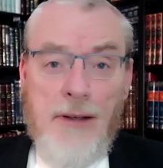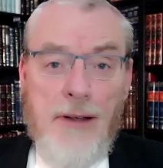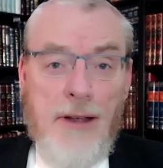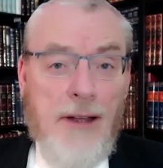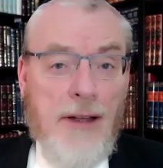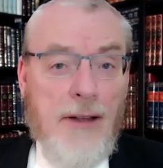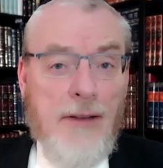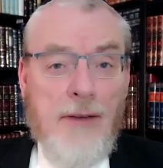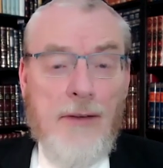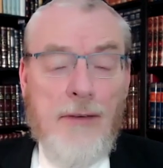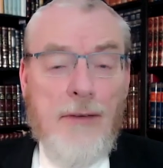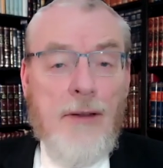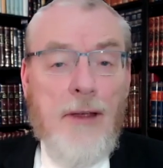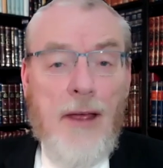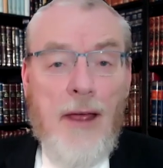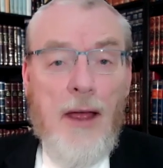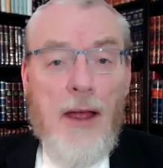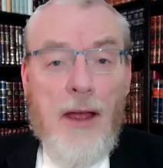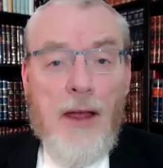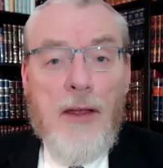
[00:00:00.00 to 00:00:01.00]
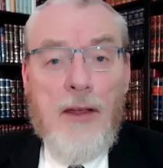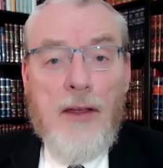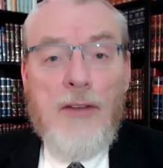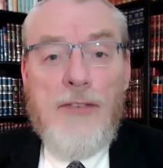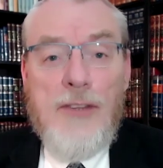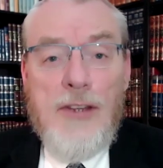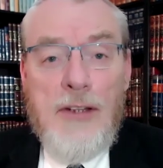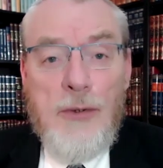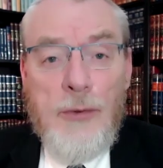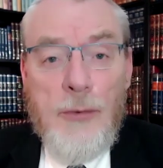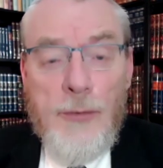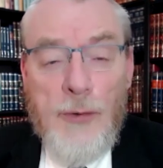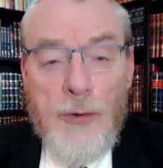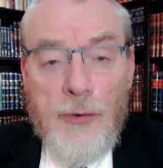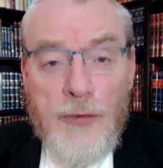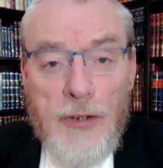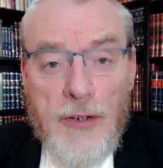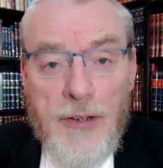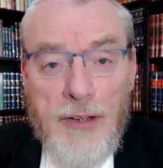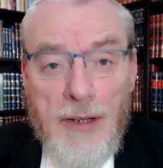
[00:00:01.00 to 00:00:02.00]
and continued their
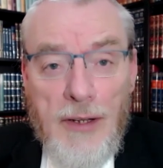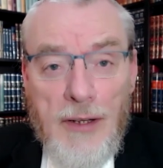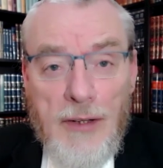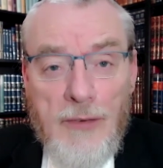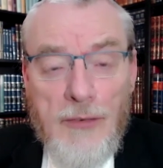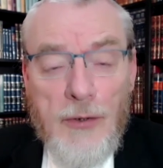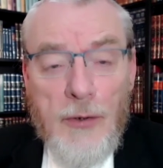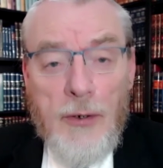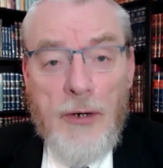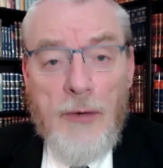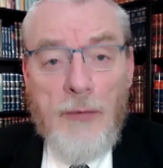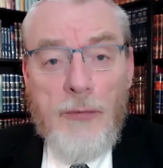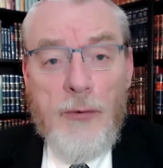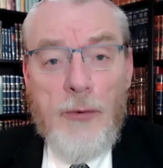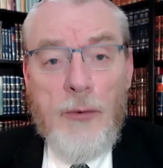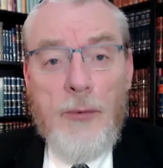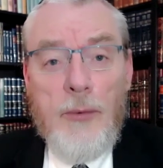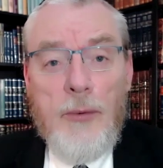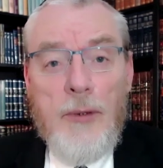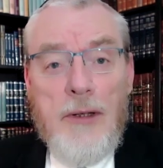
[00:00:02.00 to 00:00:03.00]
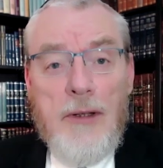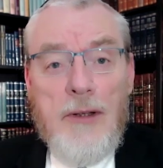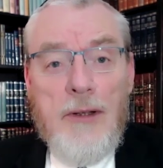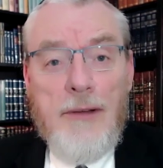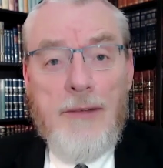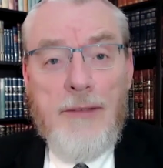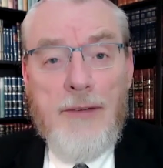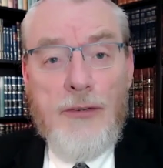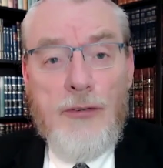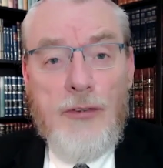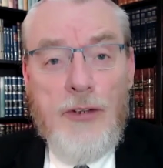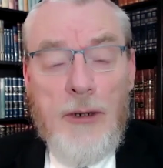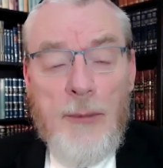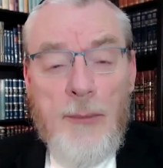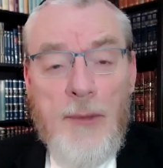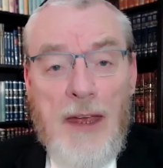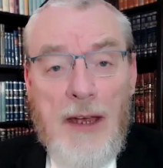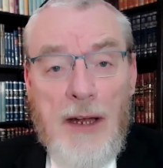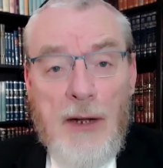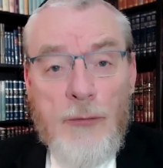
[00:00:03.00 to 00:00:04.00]
journey in Torah through the shiurim
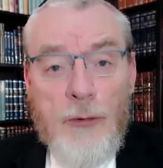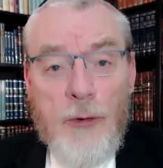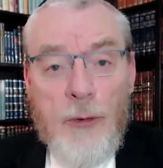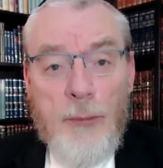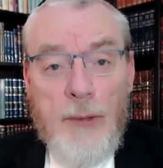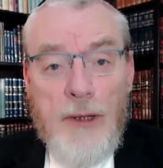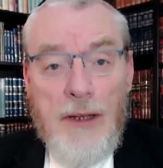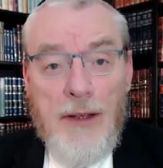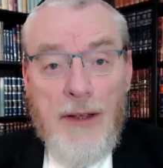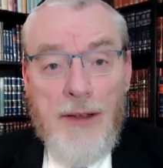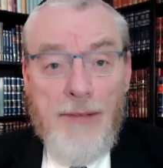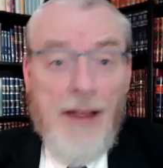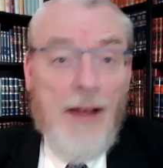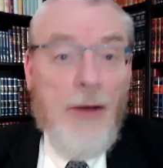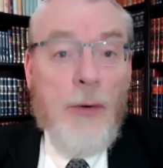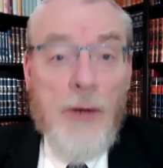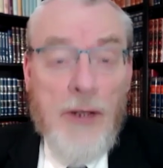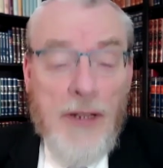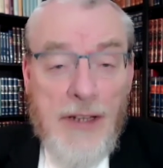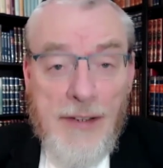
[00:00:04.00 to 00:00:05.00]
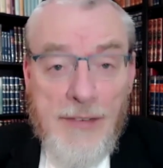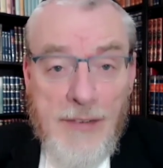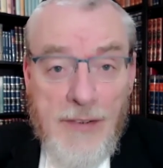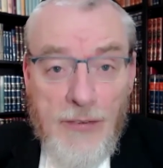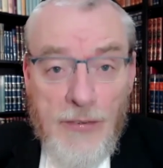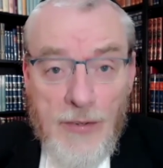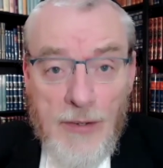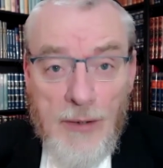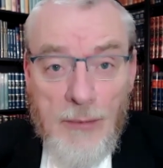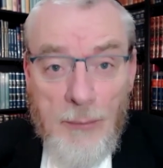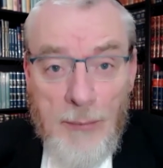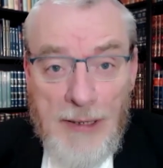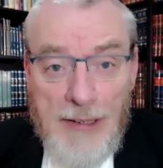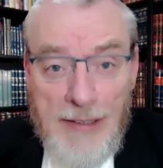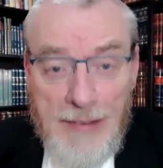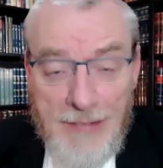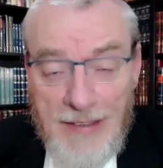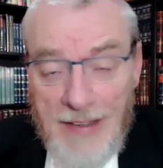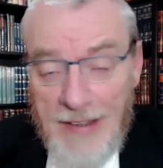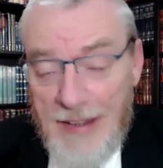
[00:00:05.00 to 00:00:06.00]
they had from me in that organization
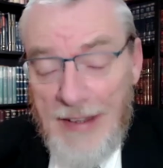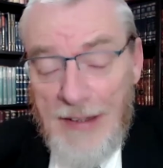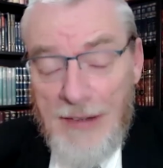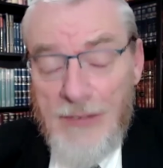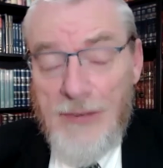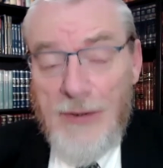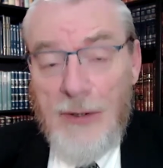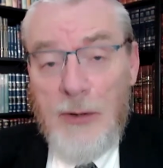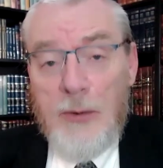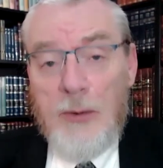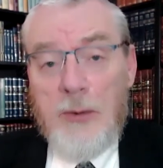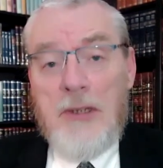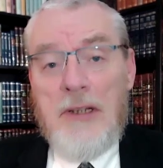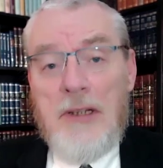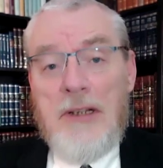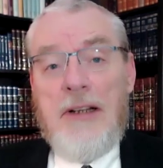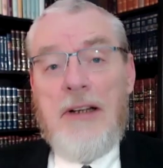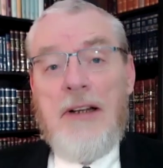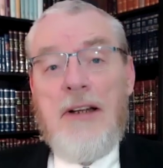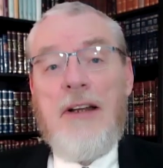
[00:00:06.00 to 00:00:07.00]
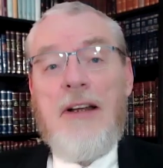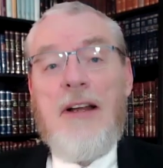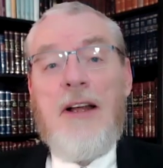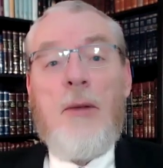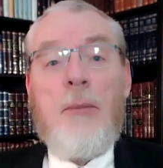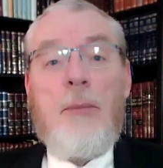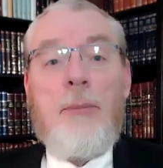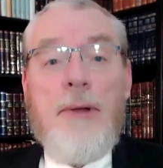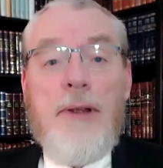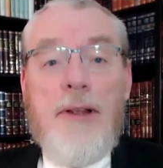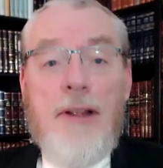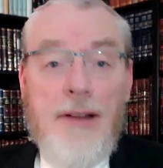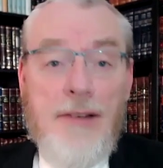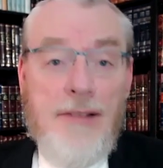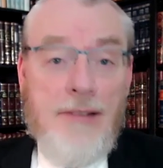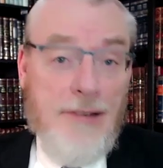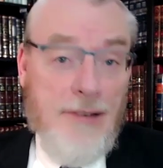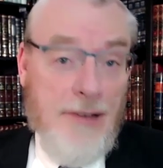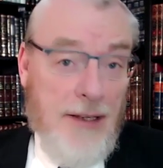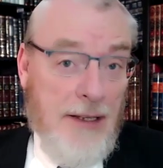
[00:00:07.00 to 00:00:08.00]
many decades ago.
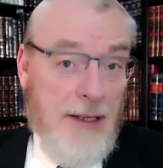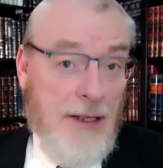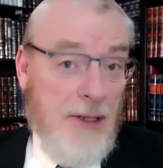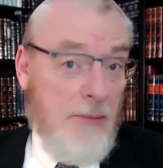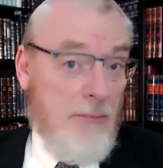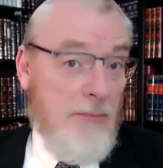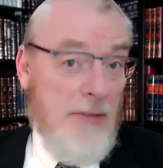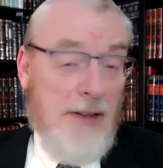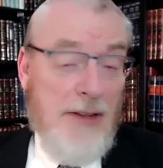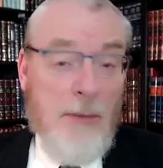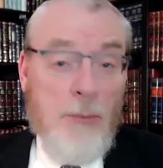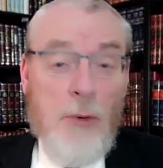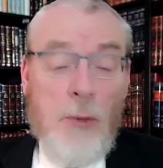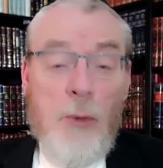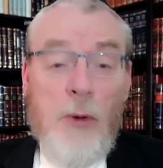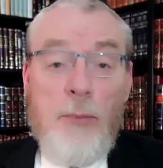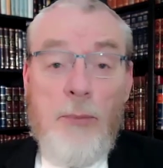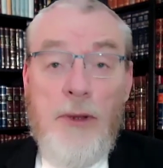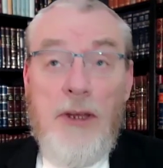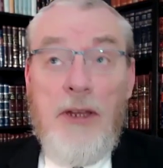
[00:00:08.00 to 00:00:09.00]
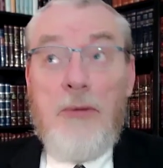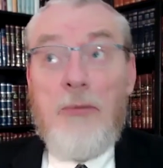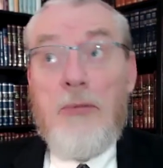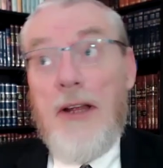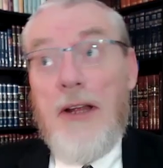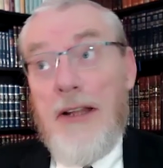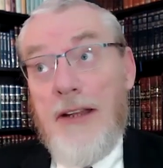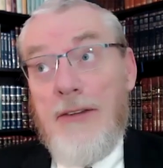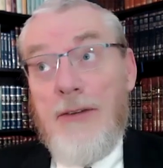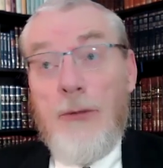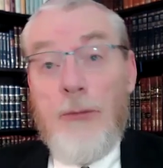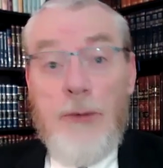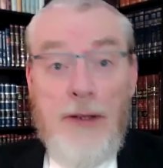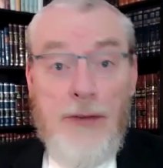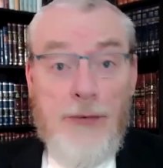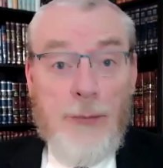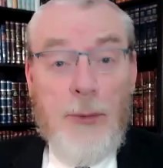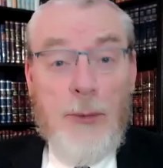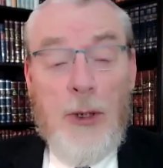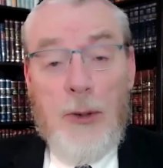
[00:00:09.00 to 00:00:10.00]
But the number would be
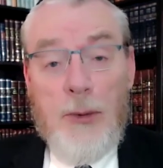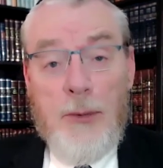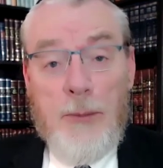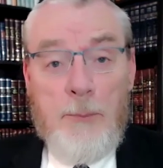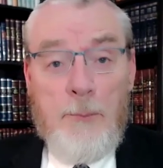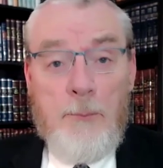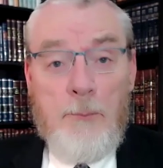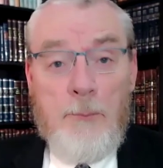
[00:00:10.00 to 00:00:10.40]
relatively small.